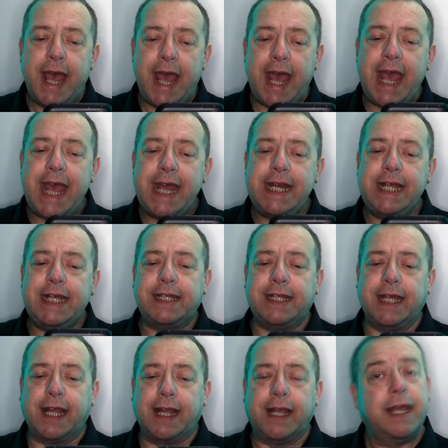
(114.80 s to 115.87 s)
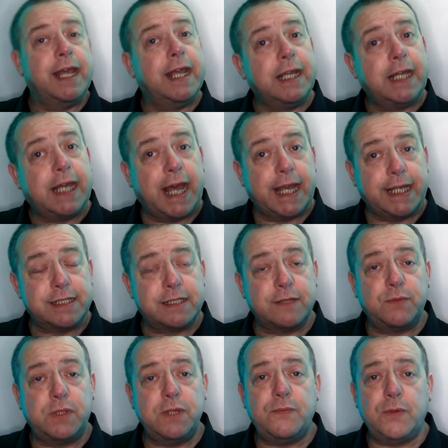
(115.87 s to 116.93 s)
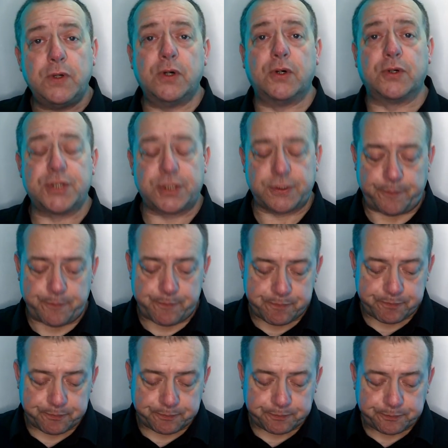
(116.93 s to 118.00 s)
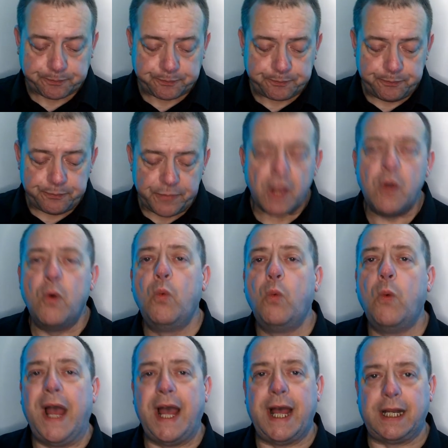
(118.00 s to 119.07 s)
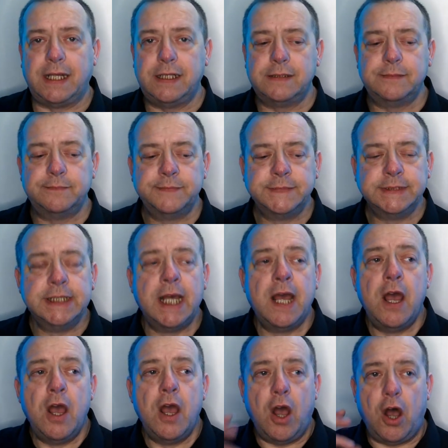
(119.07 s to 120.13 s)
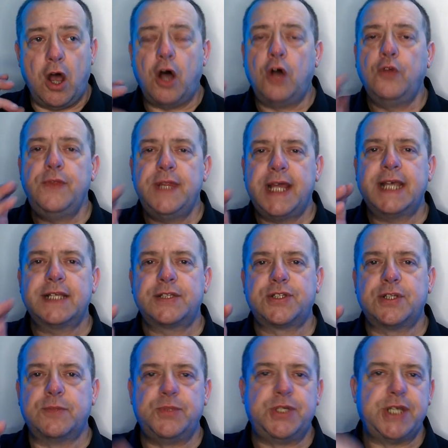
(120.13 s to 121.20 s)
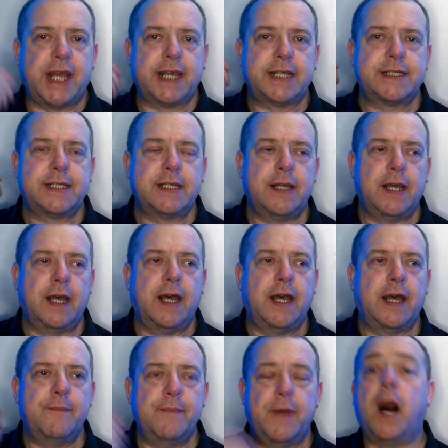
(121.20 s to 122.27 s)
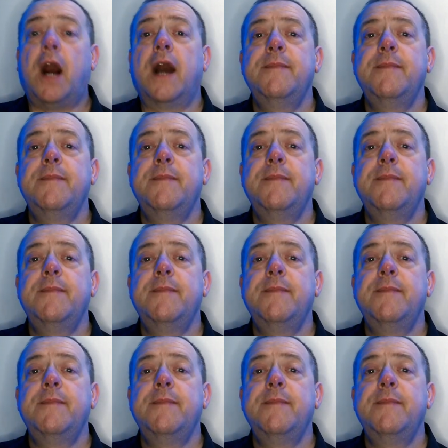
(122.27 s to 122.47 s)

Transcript: anything in case of divorce? Well, on that subject, um, I'm